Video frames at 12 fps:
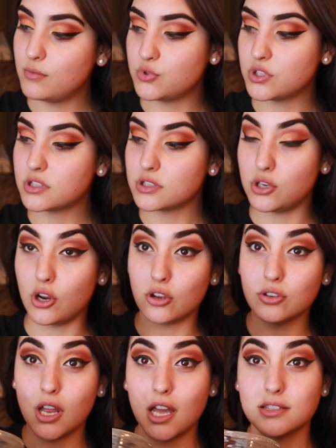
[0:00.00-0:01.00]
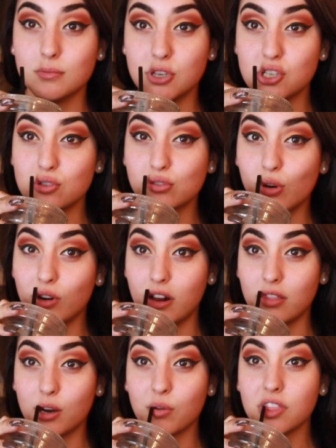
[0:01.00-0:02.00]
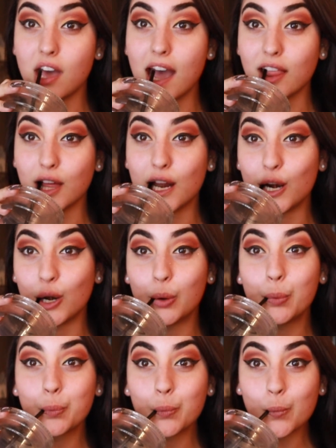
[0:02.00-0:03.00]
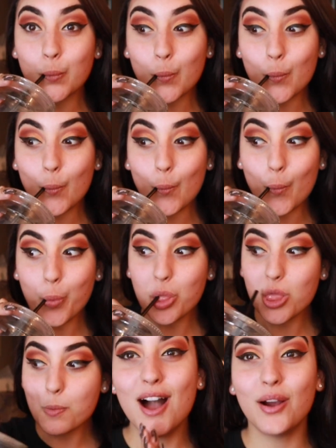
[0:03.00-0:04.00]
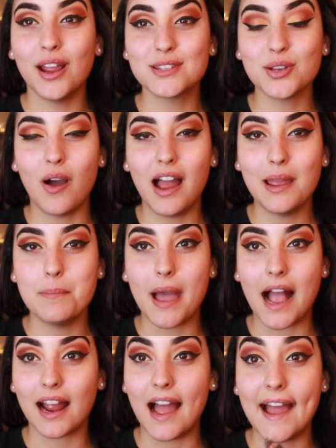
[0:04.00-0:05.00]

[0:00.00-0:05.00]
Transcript: Just, had some issues going on there with the eyeliner. Okay, so I am back.